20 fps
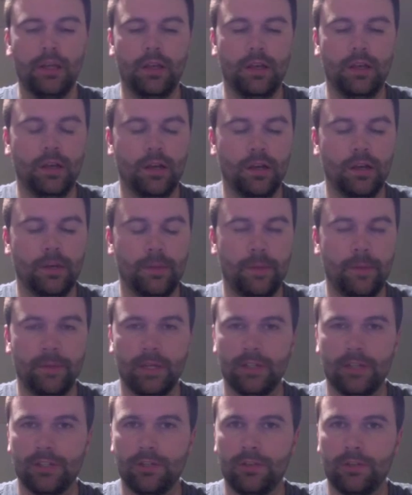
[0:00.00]
I'm
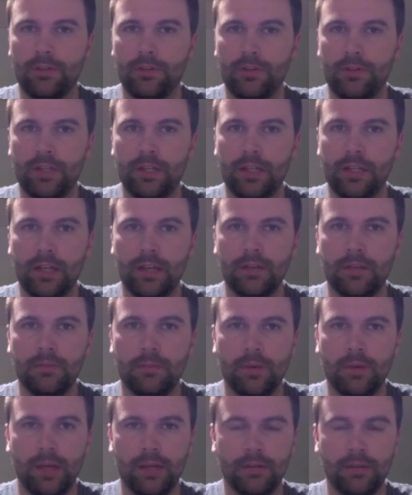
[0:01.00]
not sure if they're doing that
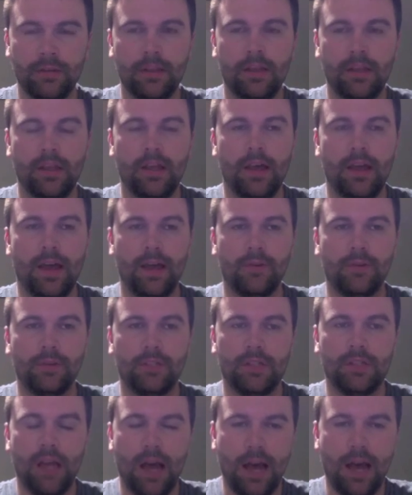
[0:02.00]
again, but I
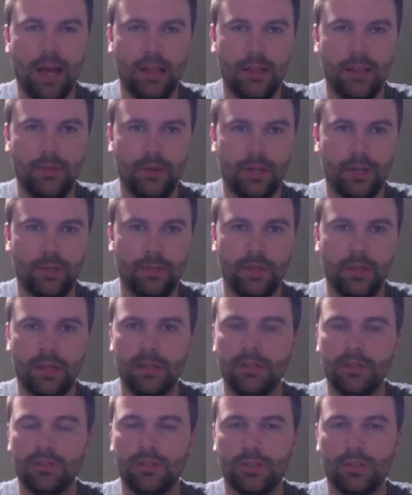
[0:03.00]
would highly
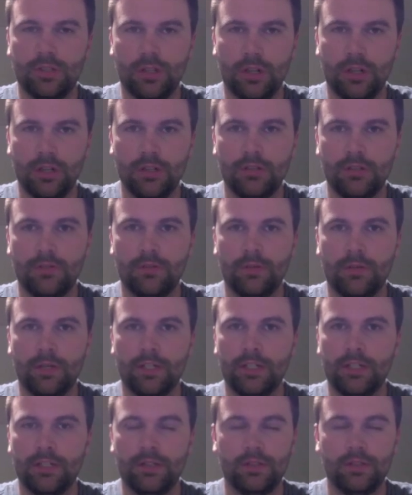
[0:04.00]
recommend start
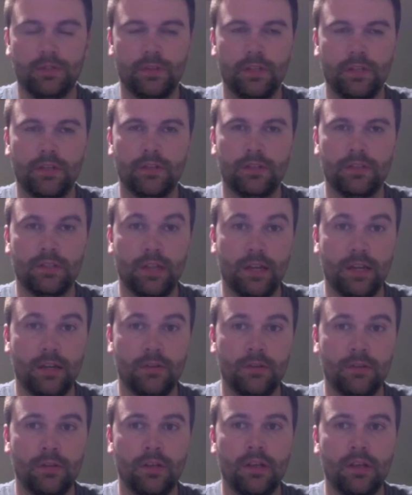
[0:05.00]
watching those videos
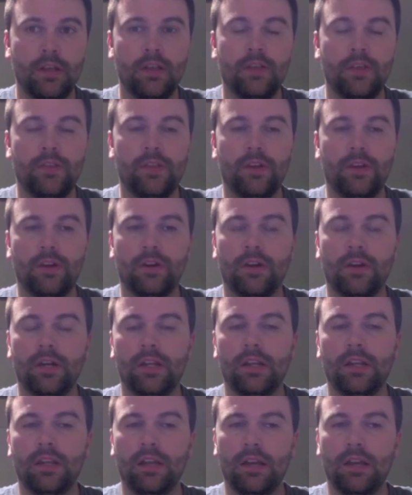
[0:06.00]
now. There are
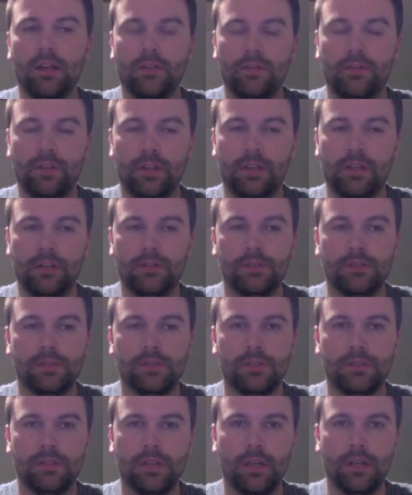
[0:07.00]
a lot of
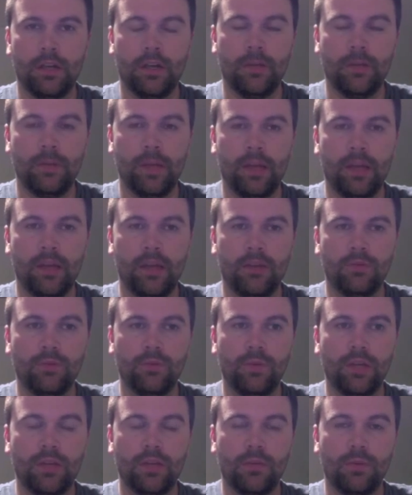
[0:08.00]
videos, and
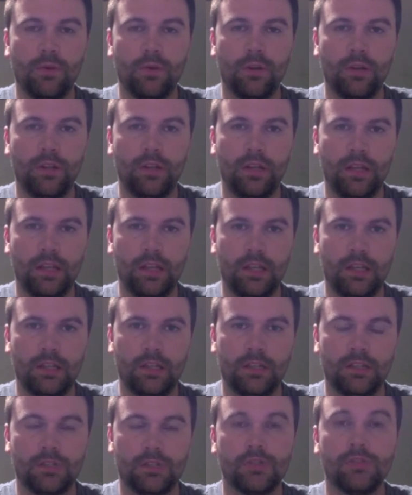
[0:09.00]
week one
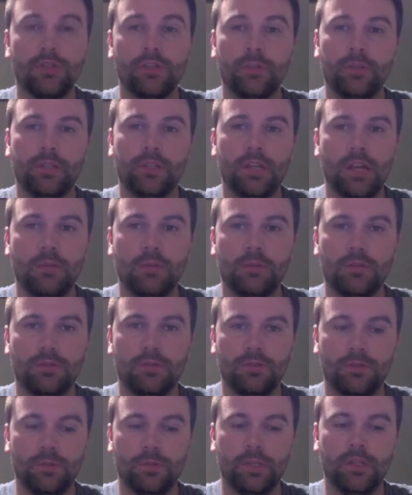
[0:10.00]
is extremely time
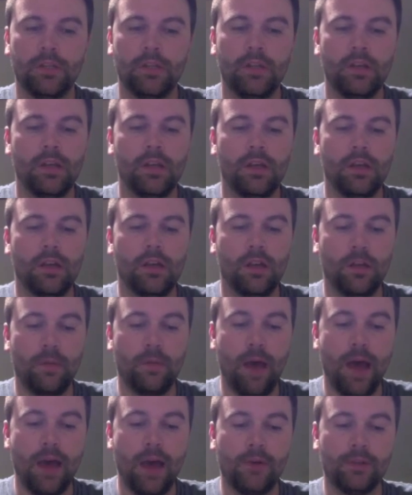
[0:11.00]
consuming.
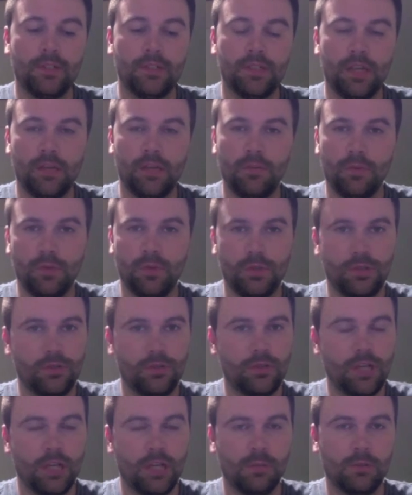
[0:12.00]
I would say more
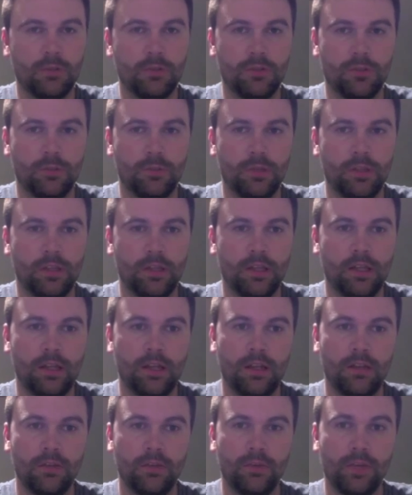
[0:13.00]
so time consuming than
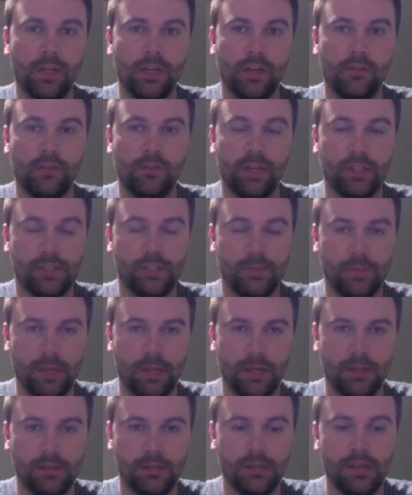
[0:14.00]
any other week I've actually
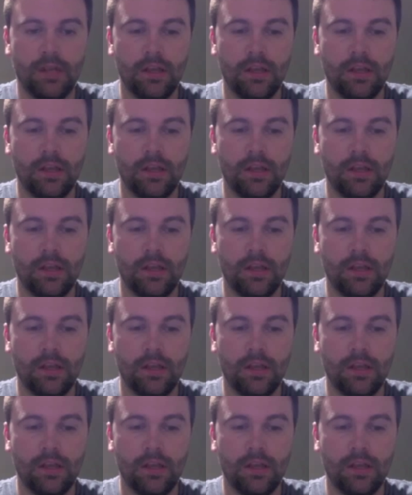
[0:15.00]
been in,